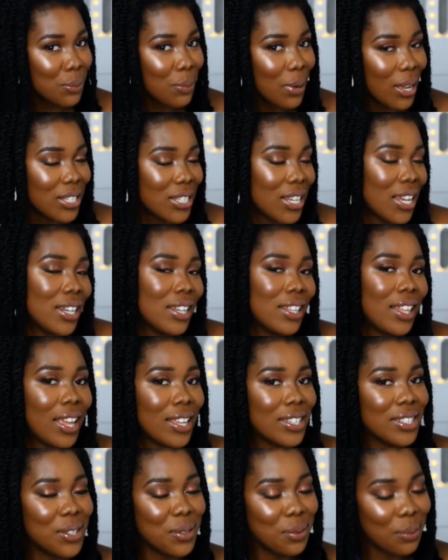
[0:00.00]
to my channel, I
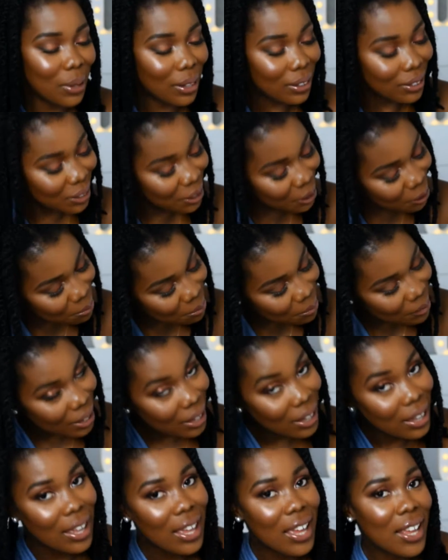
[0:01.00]
say welcome.
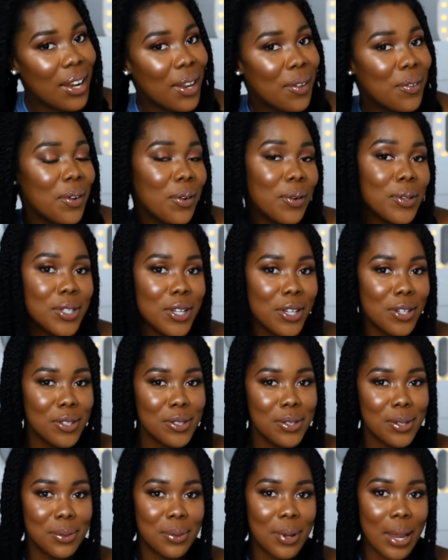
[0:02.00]
And if you're a returning
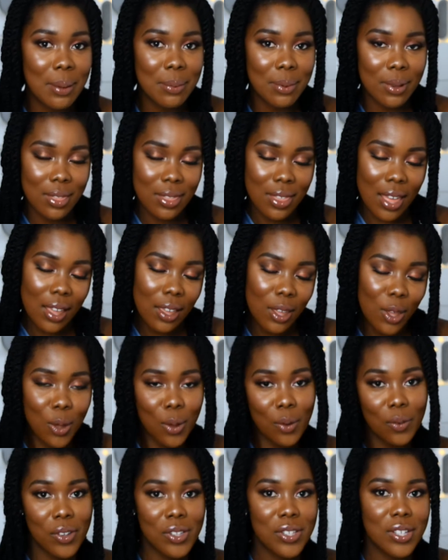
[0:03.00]
subscriber, thank
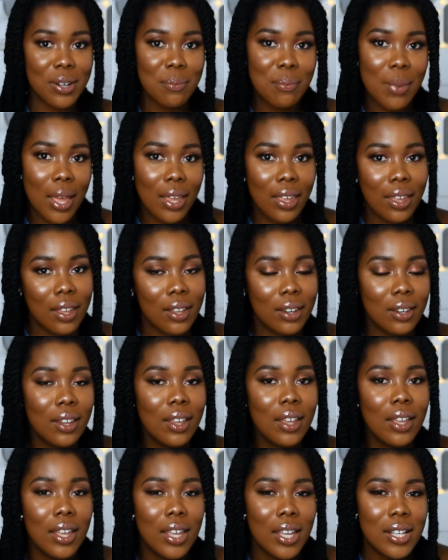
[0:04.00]
you for tuning back in.
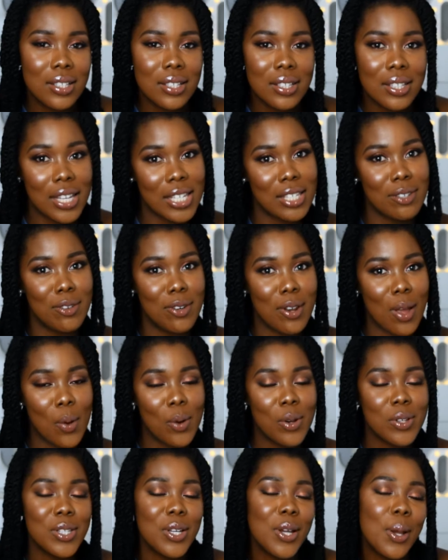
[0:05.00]
In today's video, I
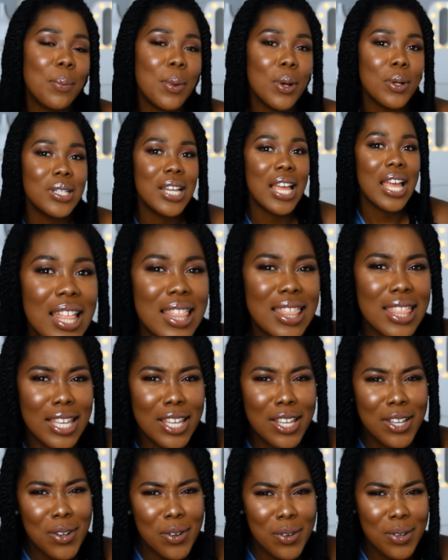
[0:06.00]
want to talk about the
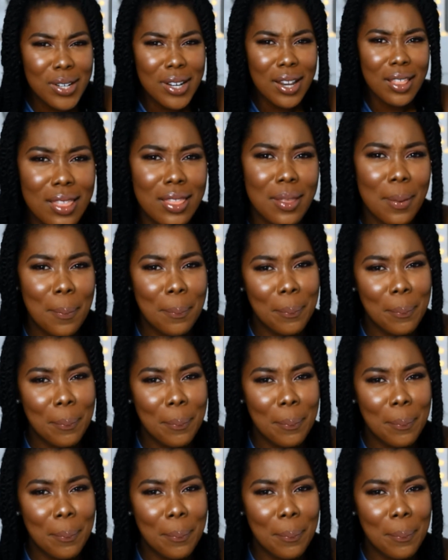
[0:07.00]
good, the